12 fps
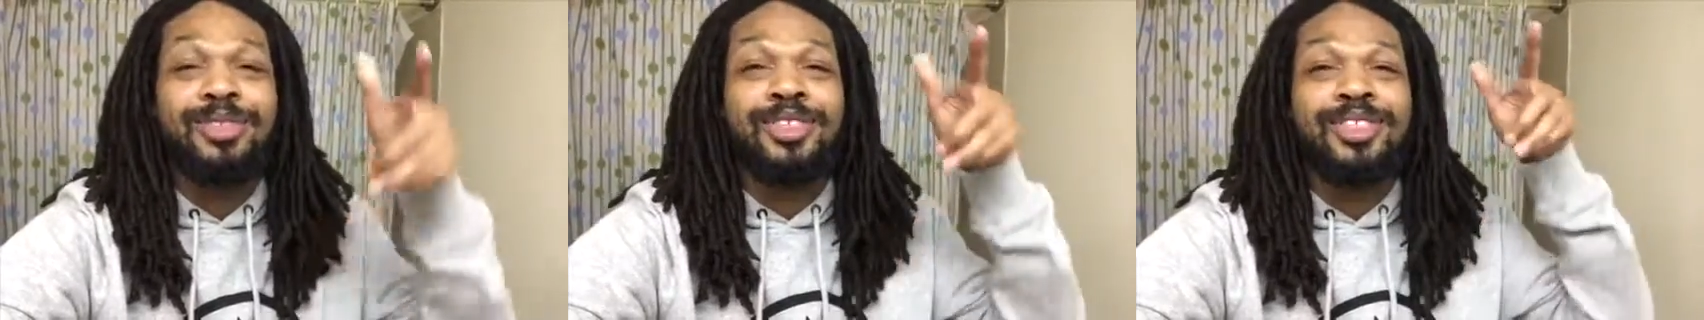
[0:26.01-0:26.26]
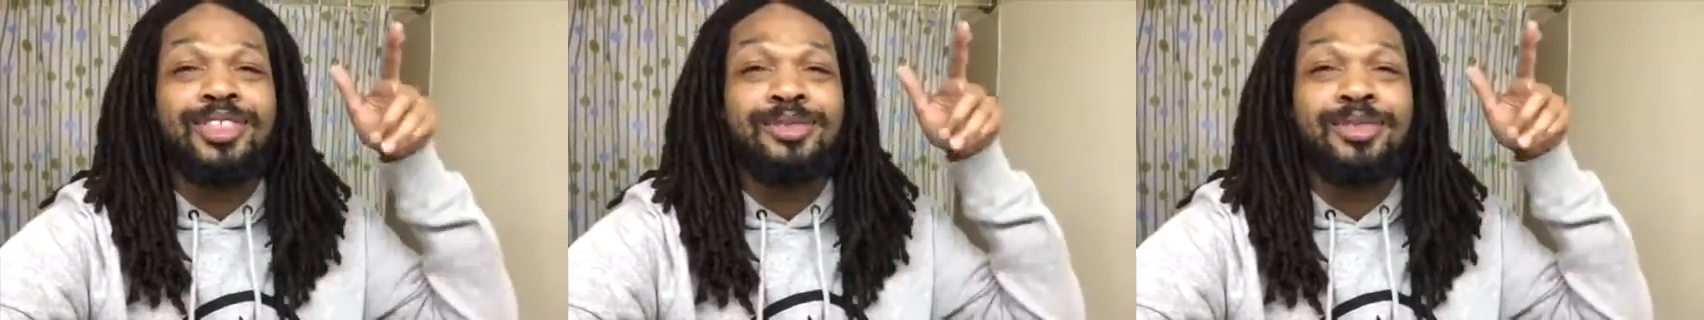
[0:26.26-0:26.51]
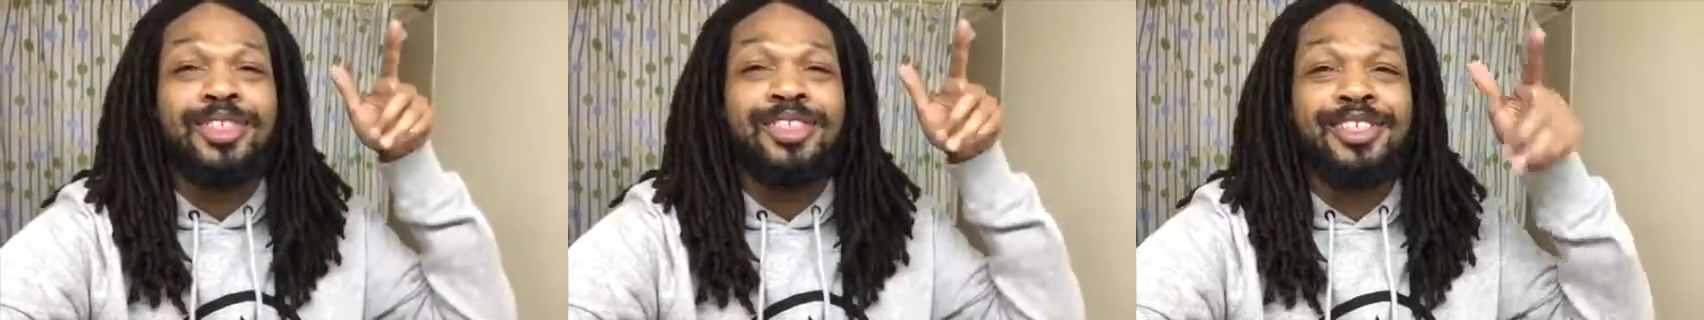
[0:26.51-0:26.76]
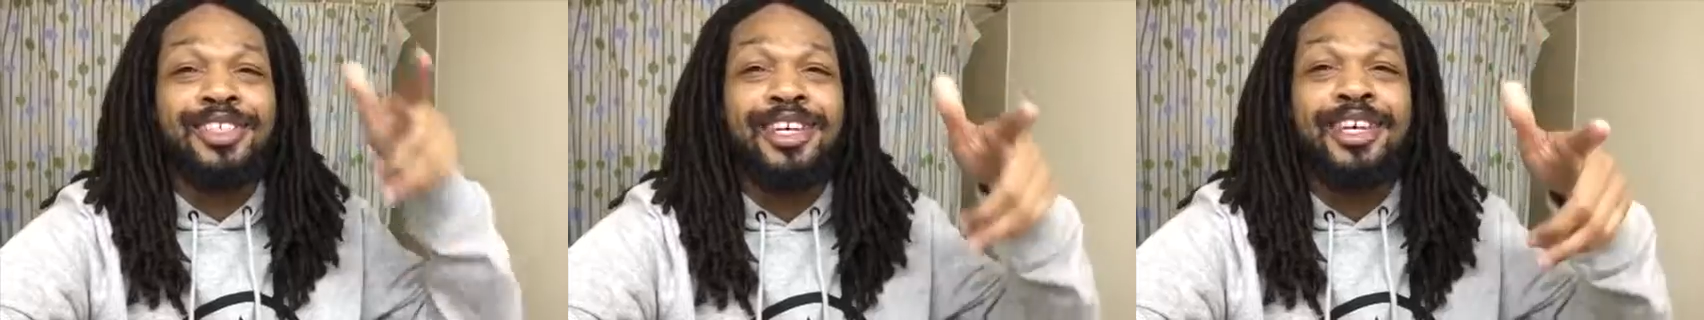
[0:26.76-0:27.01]
but she's been in
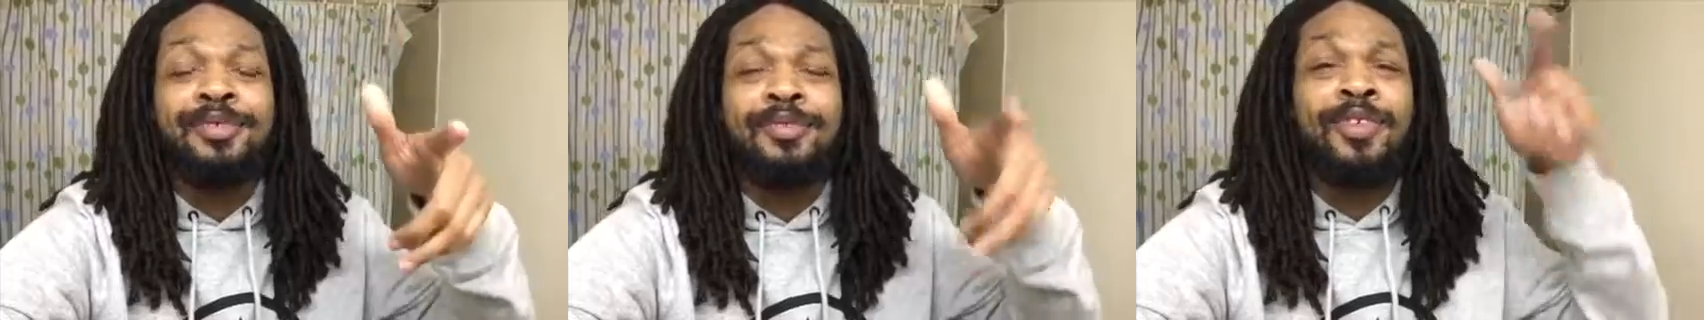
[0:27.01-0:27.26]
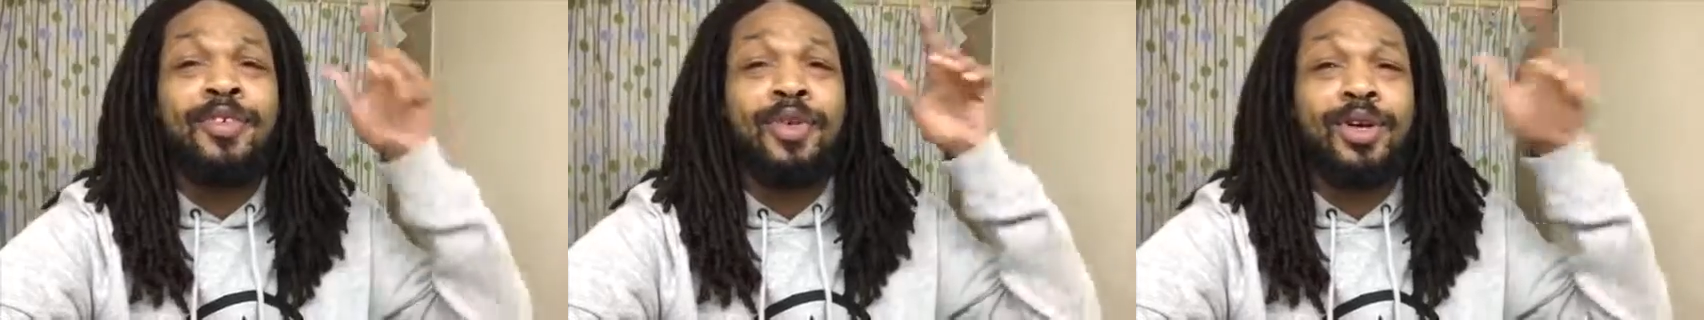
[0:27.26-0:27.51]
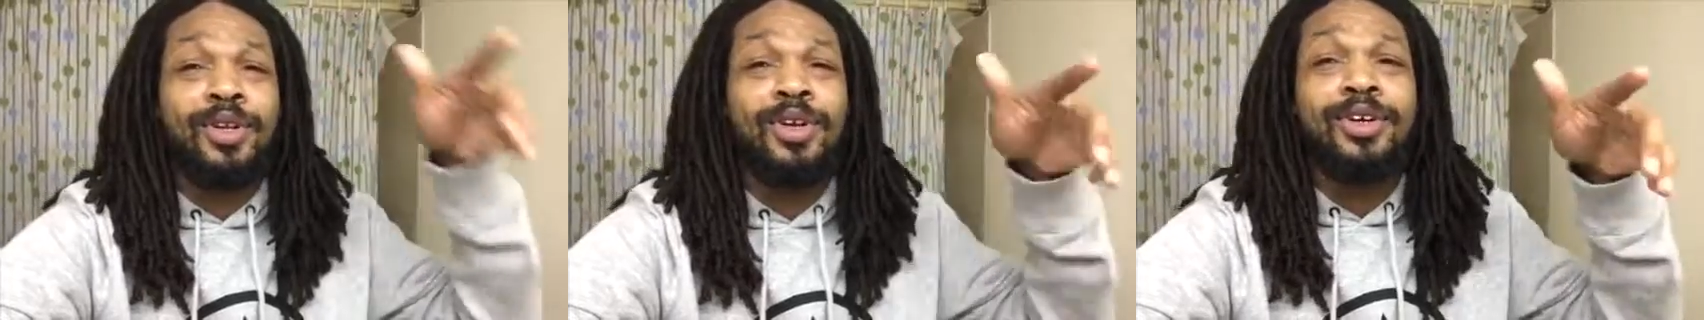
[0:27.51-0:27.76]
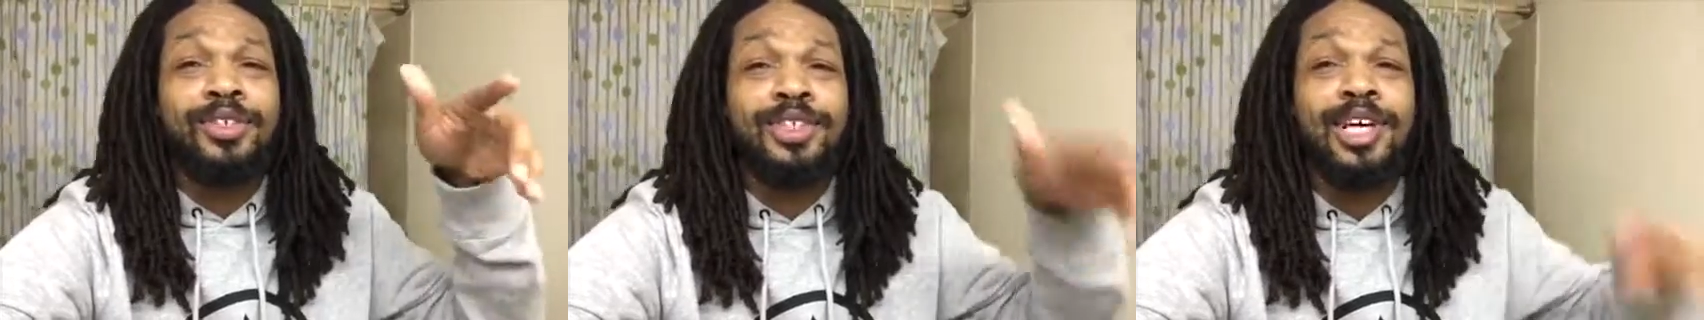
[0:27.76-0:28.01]
the game for a
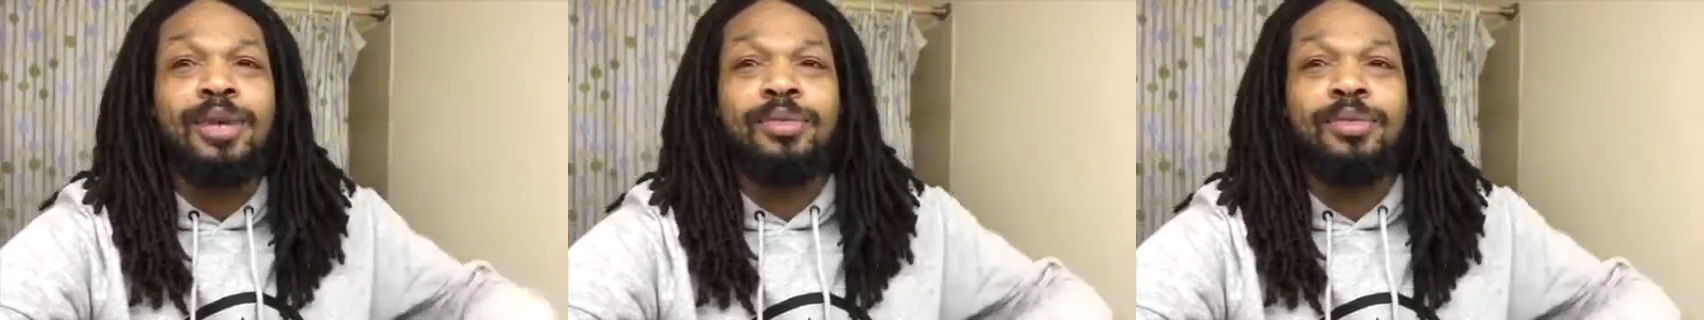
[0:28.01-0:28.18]
long time